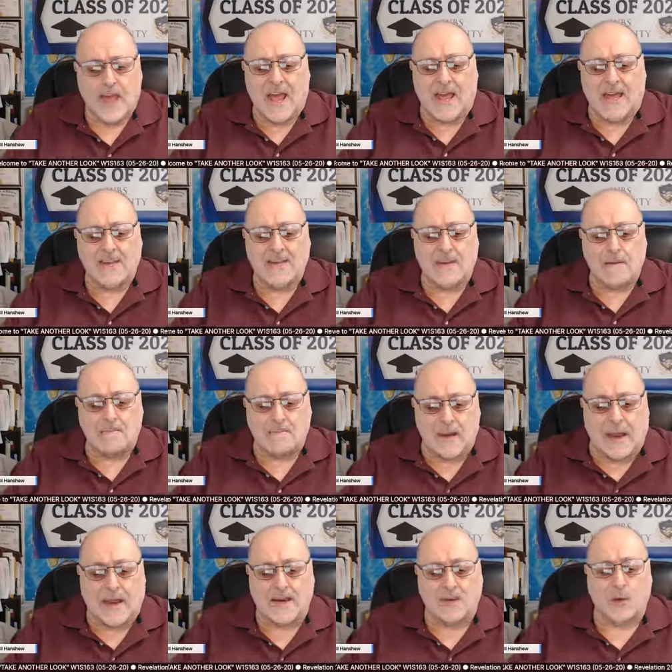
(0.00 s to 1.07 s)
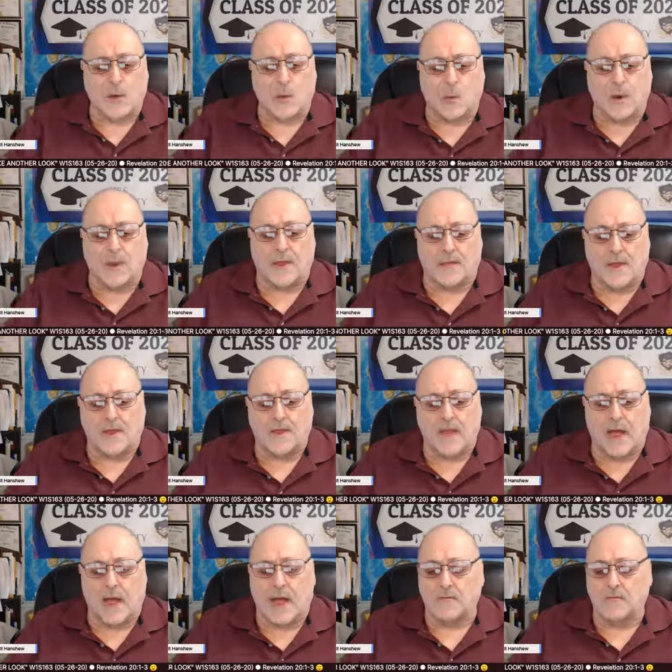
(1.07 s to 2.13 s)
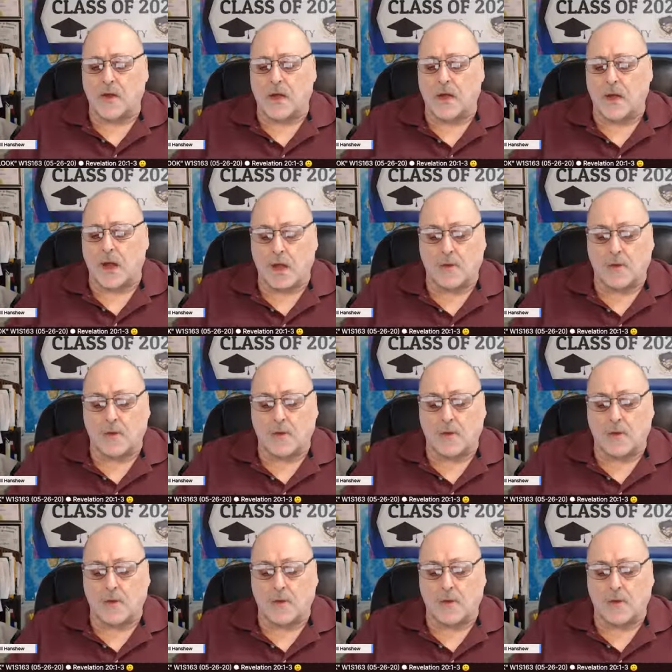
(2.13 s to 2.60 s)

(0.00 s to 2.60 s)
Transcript: and debate with uh, uh,